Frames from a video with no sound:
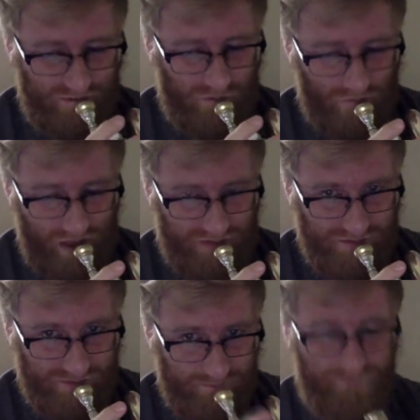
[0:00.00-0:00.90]

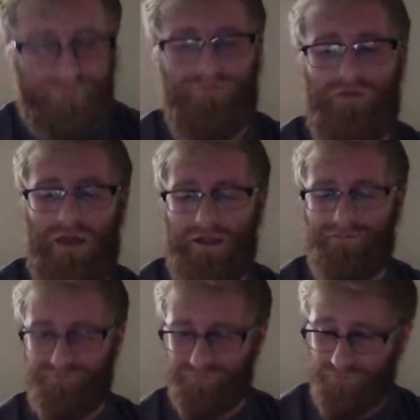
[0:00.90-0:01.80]
Rest. Okay?
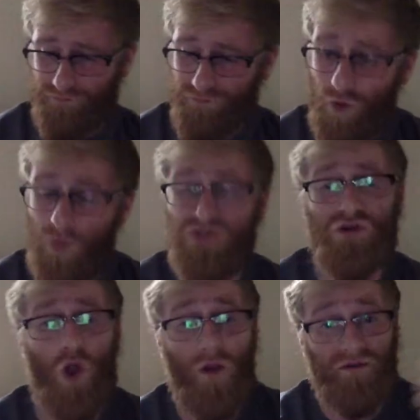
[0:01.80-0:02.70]
We do
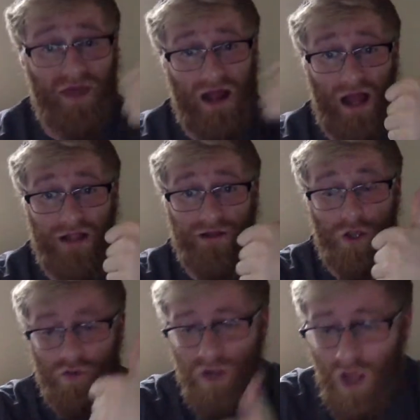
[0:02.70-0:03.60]
go up to that high
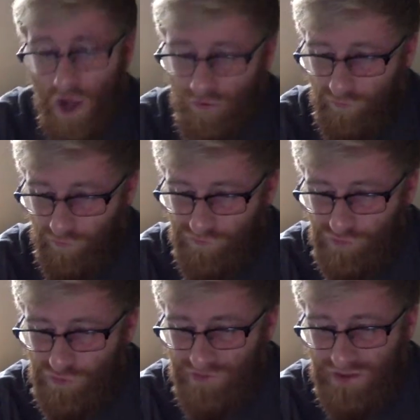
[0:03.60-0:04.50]
note. For
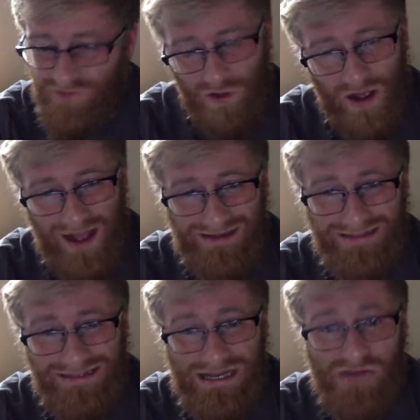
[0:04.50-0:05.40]
flute, that is our high
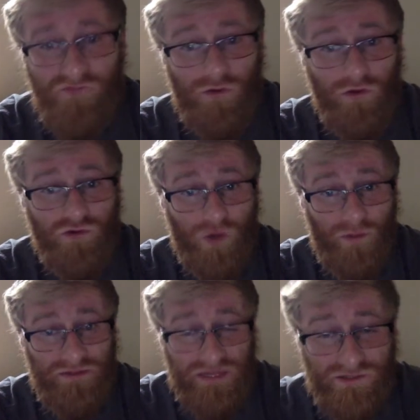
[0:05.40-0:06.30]
C. For
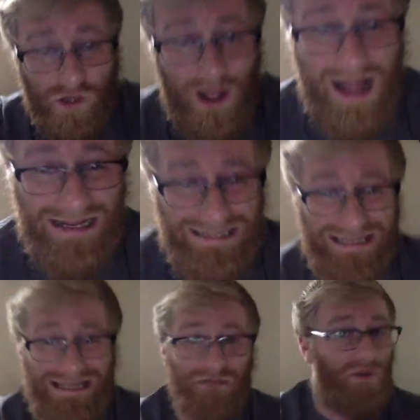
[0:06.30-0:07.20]
trumpets, that is our high
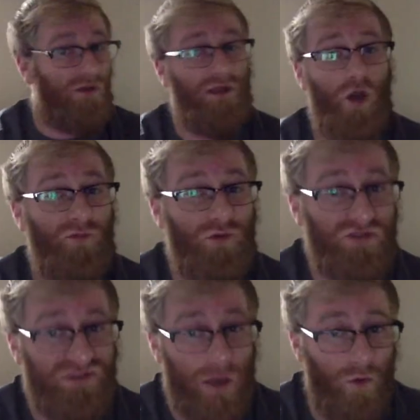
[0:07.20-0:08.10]
D. We only go up to it
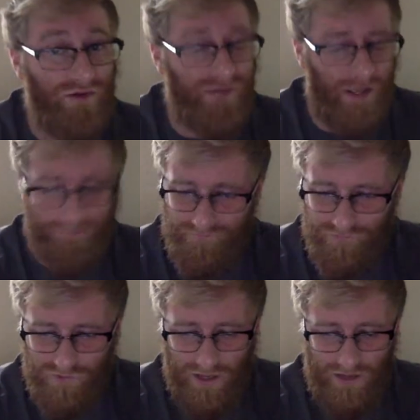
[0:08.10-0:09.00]
just that one time.
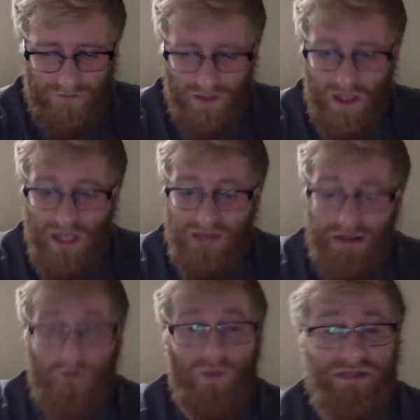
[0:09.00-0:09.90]
Okay?
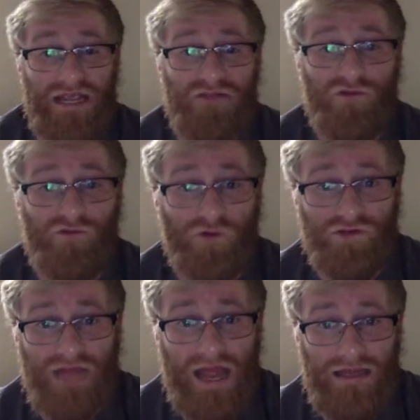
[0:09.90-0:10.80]
Now, when we take the
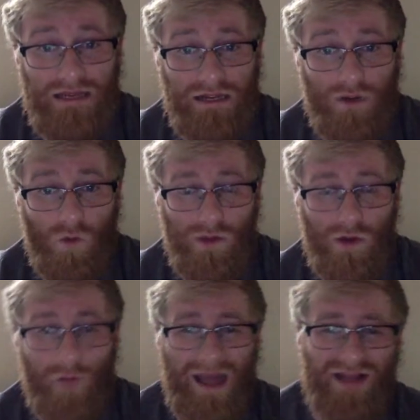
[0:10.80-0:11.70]
first ending, we
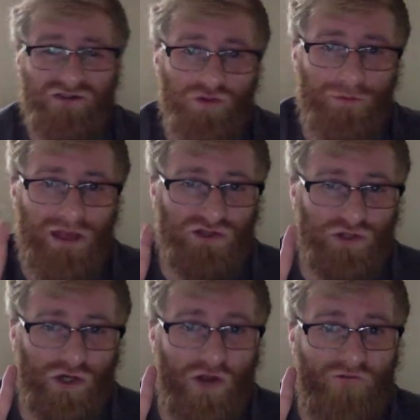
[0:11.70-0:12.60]
go back to
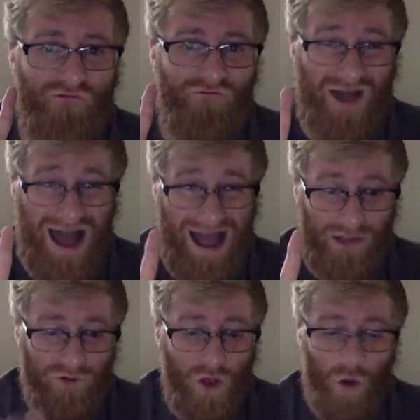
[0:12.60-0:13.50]
measure 5.
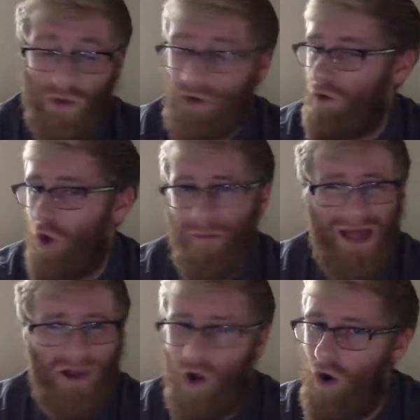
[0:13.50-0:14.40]
We don't go
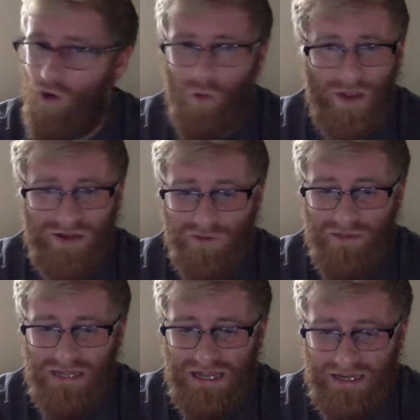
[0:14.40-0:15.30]
back all the way to the
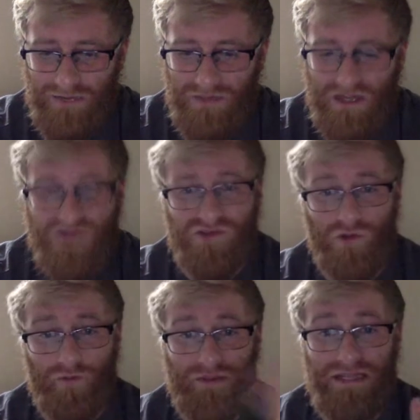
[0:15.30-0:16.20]
beginning because
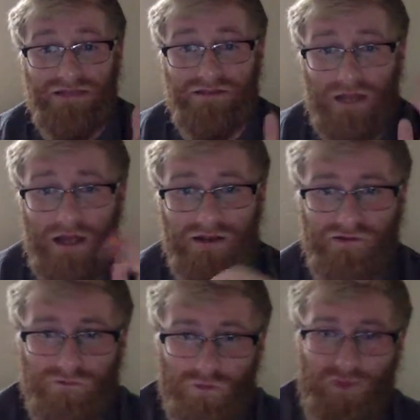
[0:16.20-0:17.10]
the repeat sign
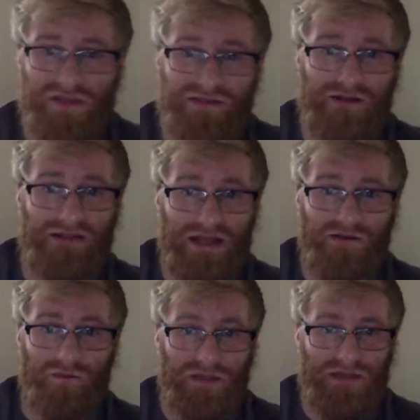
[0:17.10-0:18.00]
at the end
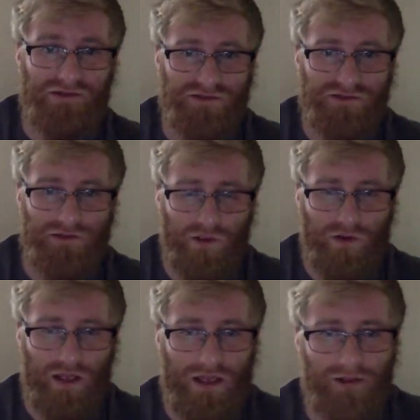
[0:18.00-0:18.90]
of the piece,
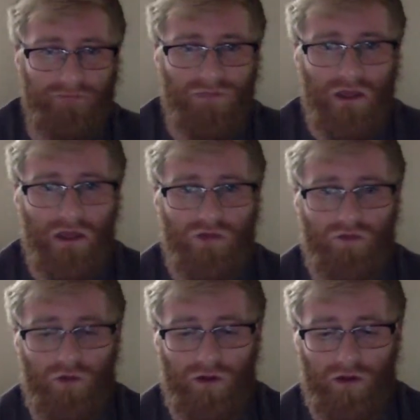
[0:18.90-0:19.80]
okay,
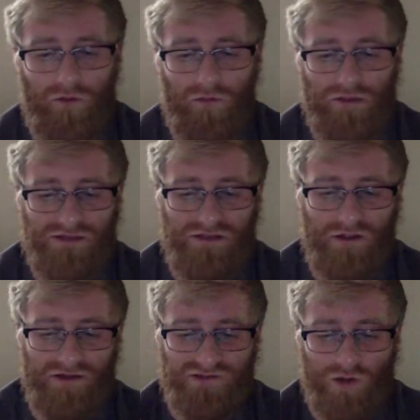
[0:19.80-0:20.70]
is
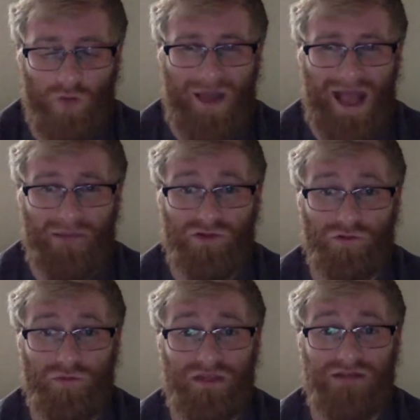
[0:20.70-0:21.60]
telling us to go back, but the
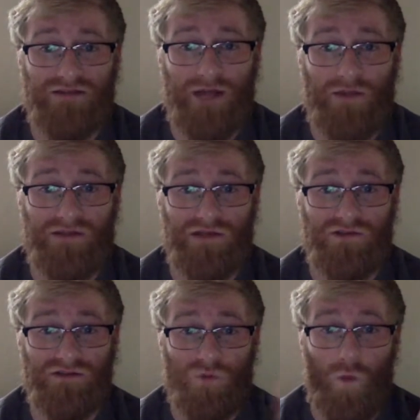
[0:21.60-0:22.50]
repeat sign that
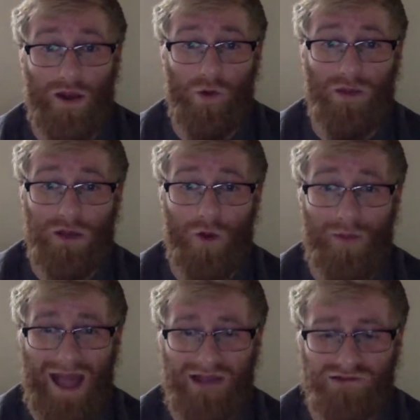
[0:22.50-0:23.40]
tells us where we go
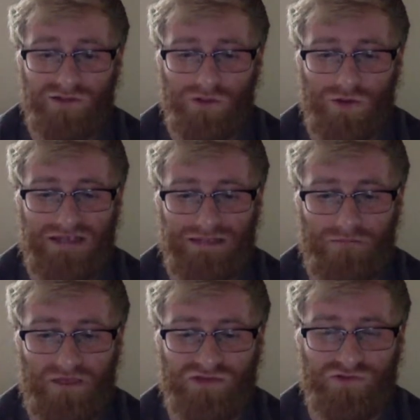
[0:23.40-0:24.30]
back to is
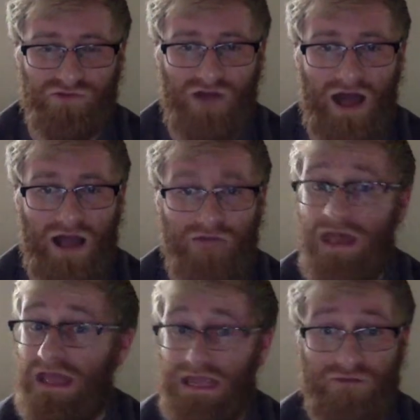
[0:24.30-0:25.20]
at measure 5.
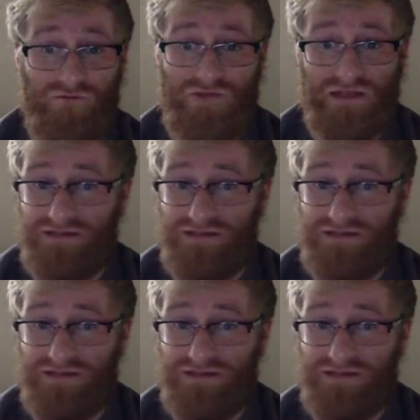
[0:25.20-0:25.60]
If this